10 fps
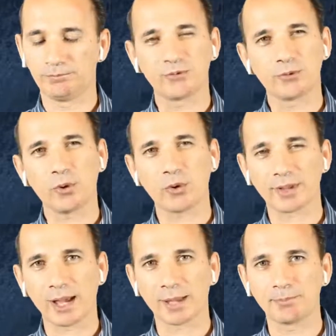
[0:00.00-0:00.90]

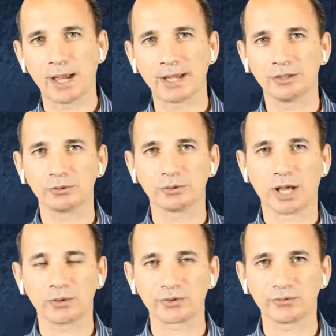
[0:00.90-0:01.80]
before that, back in
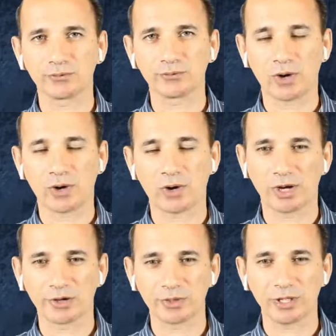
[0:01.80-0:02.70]
2005,
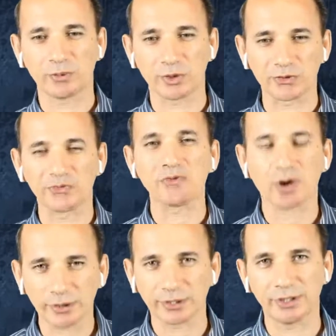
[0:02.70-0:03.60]
I really was
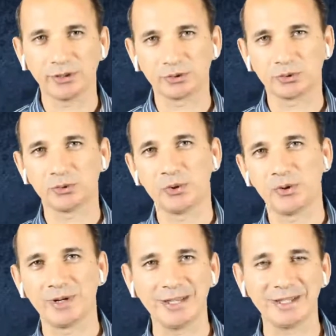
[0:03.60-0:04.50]
not into
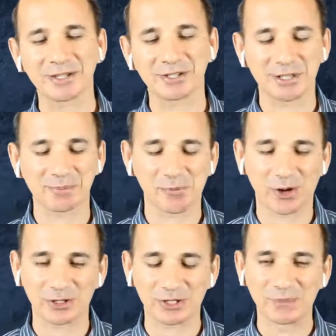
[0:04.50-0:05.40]
leadership
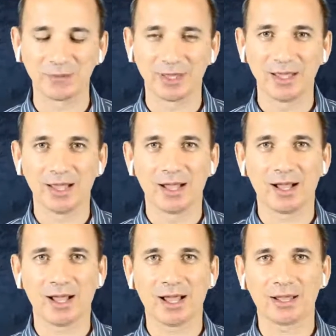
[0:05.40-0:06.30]
much.
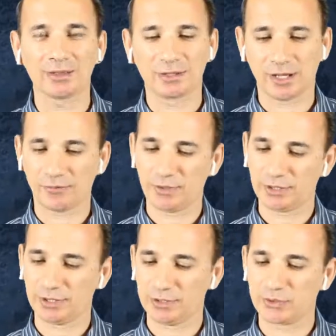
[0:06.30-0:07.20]
And I've
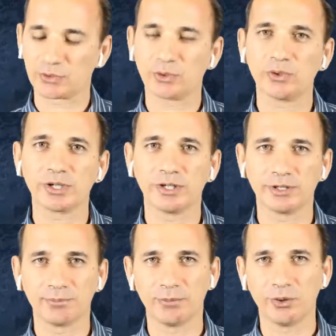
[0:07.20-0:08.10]
written this story
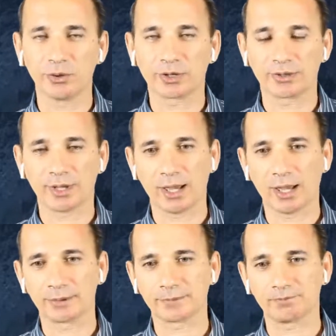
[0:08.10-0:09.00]
in the book
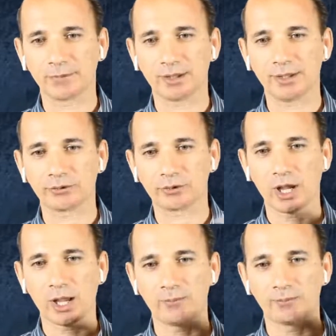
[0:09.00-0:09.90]
that at that
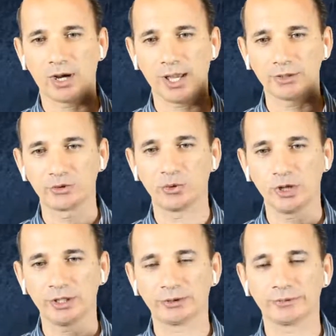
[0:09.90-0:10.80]
time I had
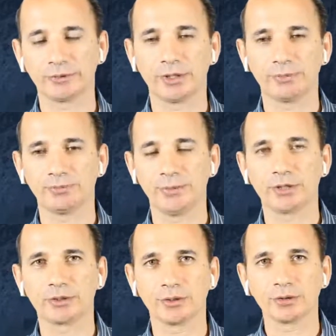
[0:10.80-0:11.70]
joined a
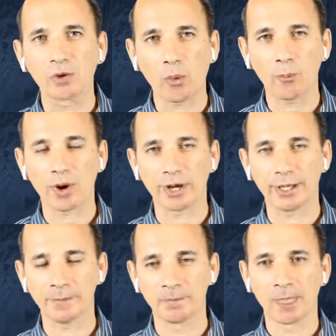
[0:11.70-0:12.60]
big
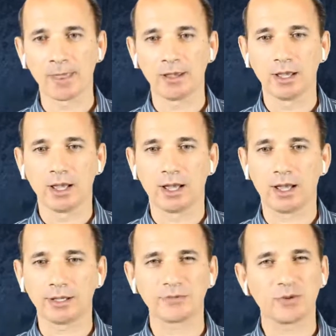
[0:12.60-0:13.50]
company,
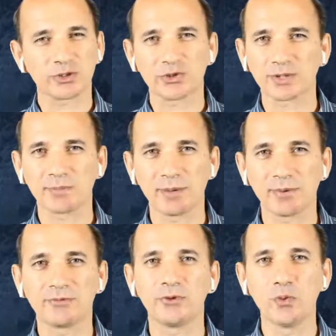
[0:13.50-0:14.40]
and it was just
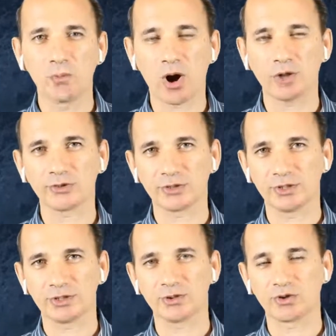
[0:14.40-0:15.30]
maybe a few months
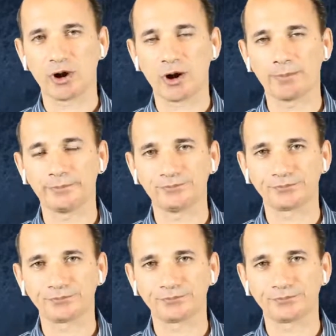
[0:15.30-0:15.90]
in the job